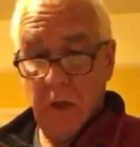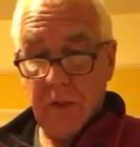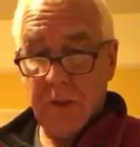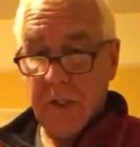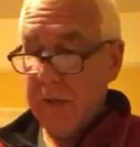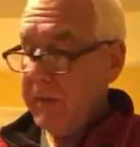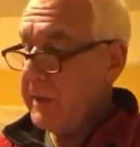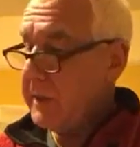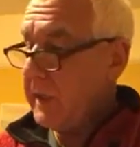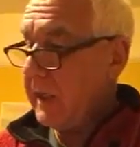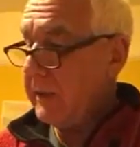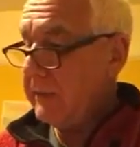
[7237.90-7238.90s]
serious
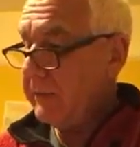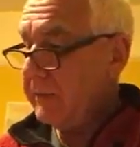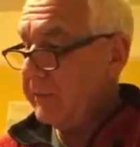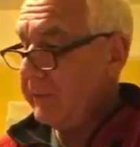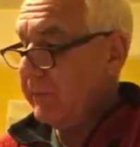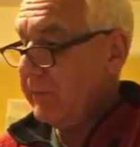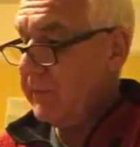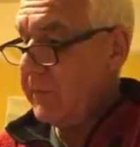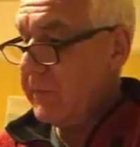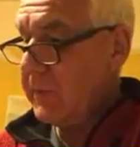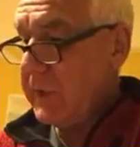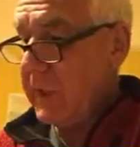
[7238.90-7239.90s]
now,
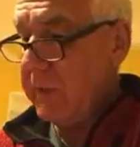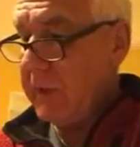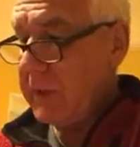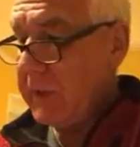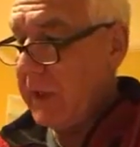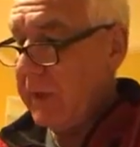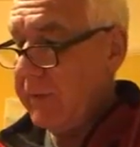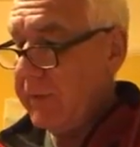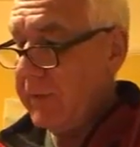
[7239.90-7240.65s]
serious stuff.